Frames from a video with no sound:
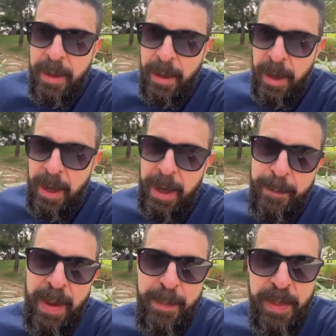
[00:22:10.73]

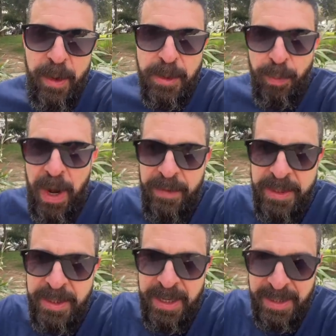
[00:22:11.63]
uh, maybe those
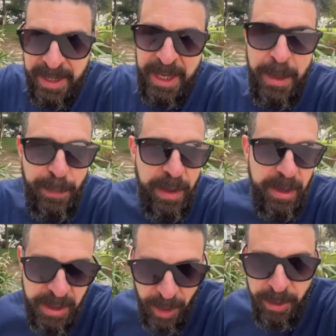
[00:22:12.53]
provinces get to keep
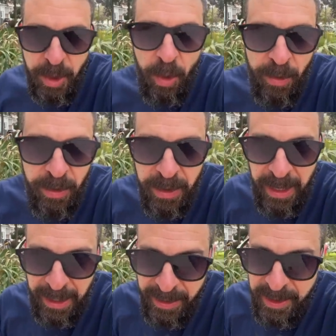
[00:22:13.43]
their territorial
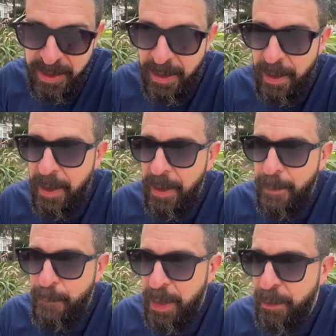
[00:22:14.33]
gains.
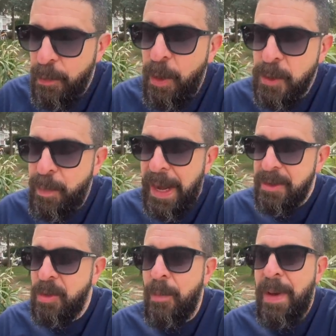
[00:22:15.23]
But if it rolls
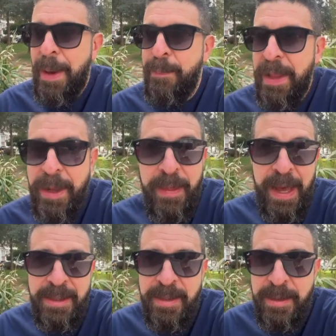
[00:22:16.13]
back to a map like
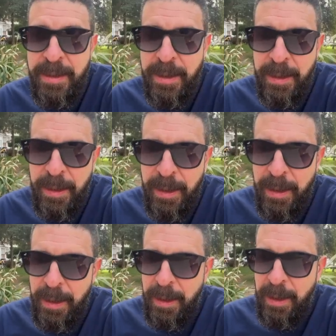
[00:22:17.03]
that,
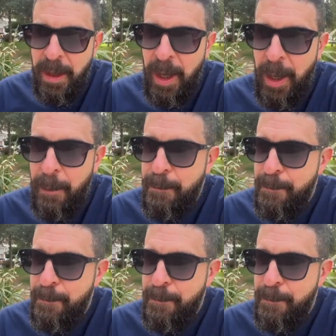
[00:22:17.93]
uh,